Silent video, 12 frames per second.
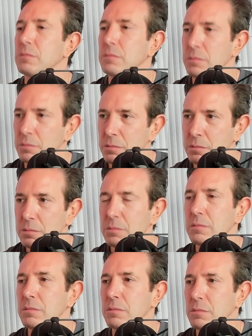And so they
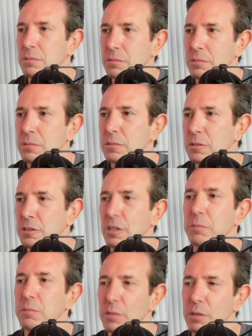had that sense
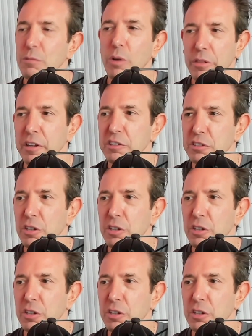of what